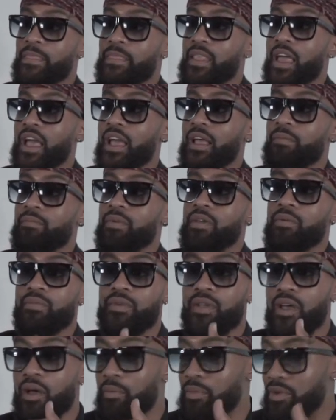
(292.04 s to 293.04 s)
they beat
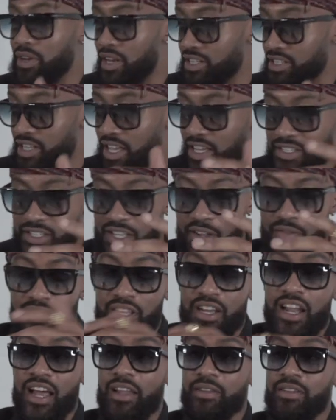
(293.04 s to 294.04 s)
me up and they take stuff
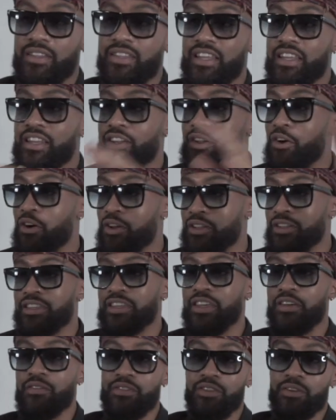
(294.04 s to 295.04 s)
that I didn't
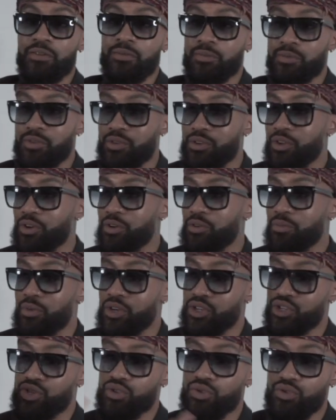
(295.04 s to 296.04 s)
give them,
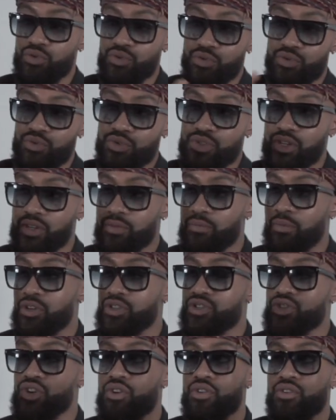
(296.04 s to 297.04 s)
my shoes and my
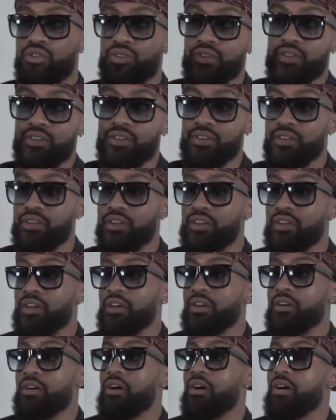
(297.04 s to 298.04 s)
shirt and
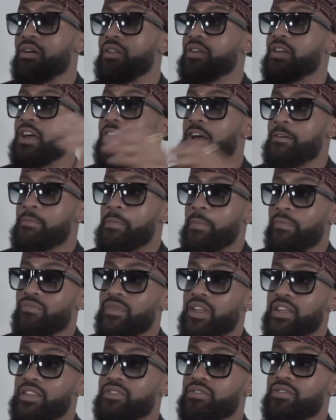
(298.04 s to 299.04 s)
all of that.
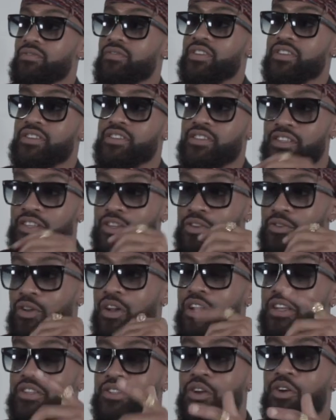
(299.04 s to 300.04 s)
and so eventually,
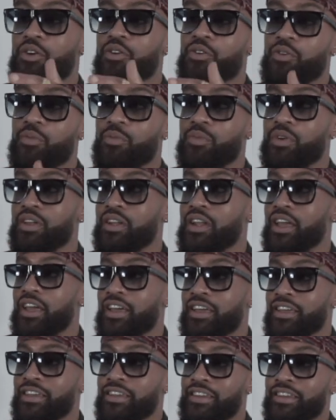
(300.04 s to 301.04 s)
they turn on me and
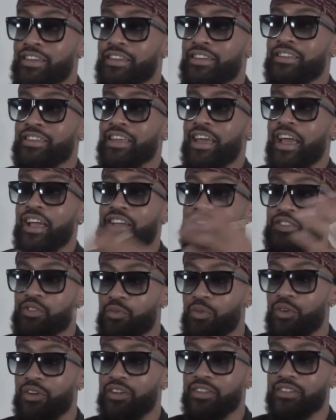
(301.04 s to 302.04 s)
they
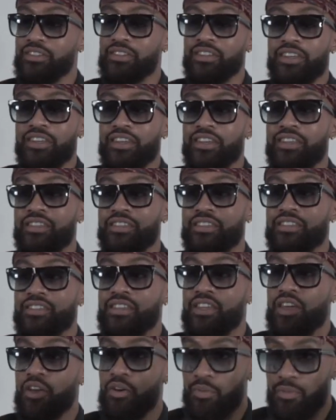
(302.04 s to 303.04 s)
actually want to
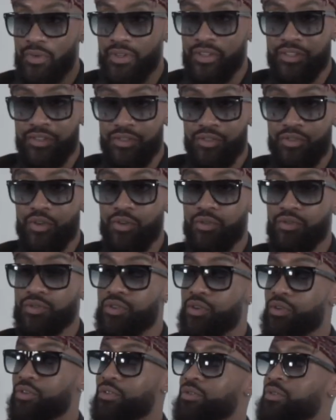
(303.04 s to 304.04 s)
kill me.
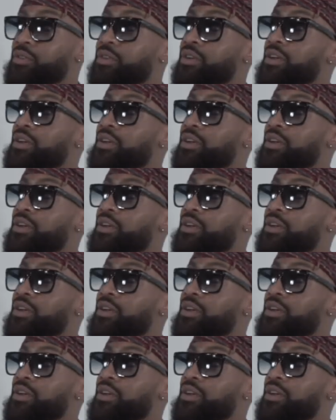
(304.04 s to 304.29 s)
So